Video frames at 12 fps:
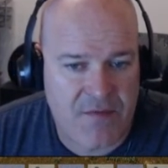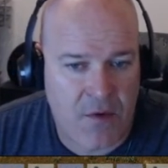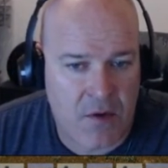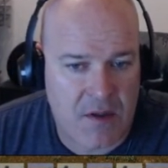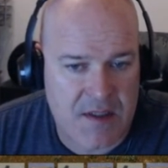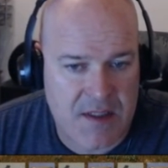as
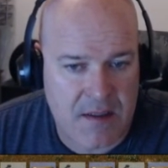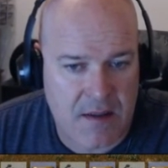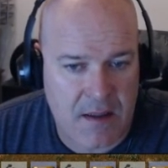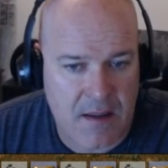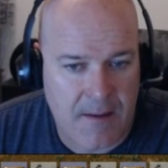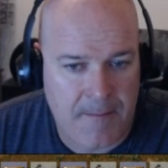far as
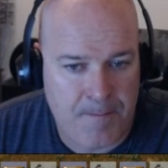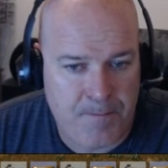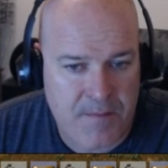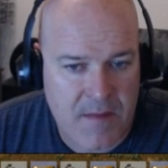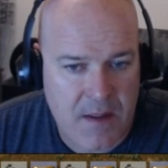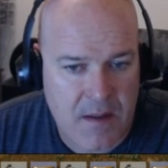
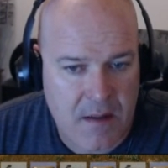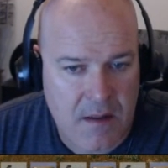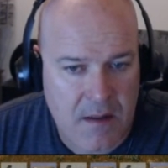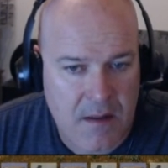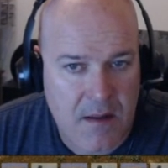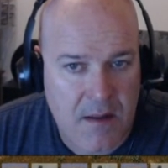
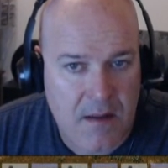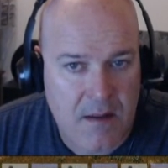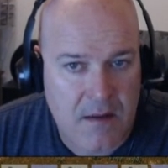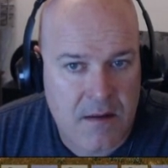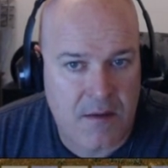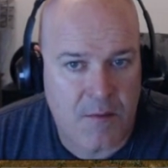
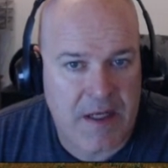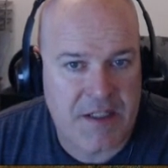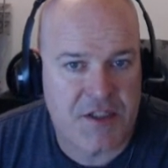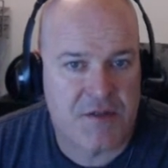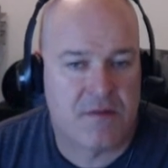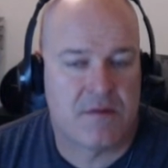the
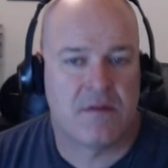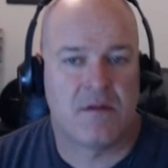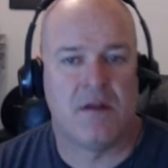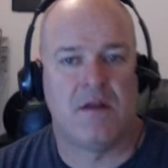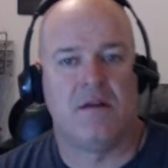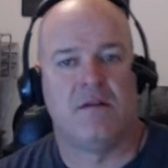range
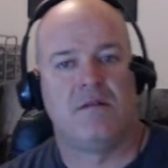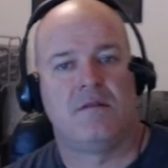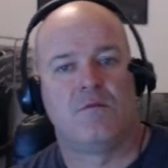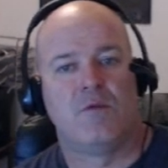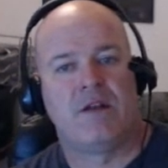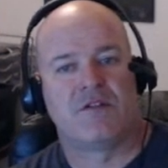
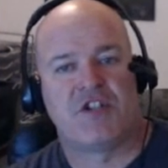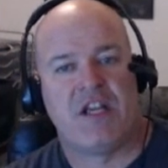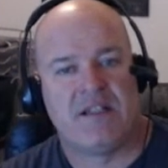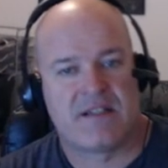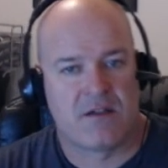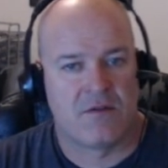rail
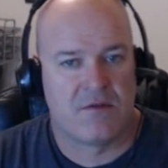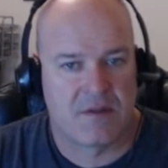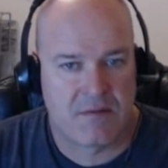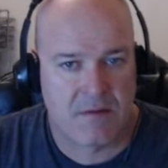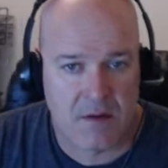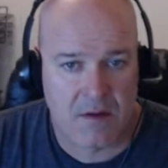chain
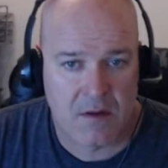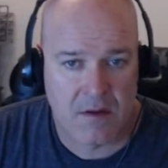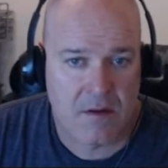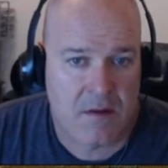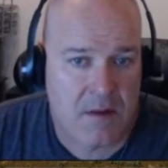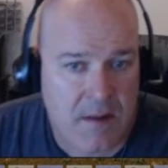signals
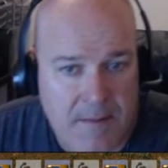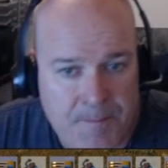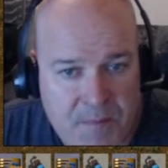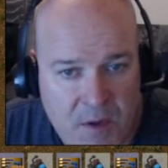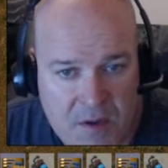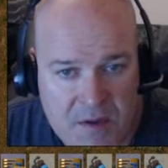are
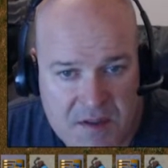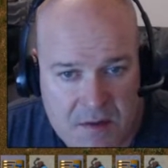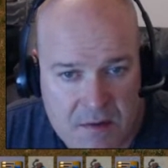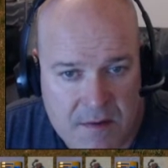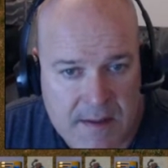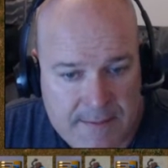
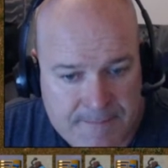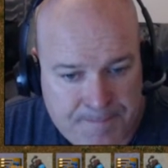concerned.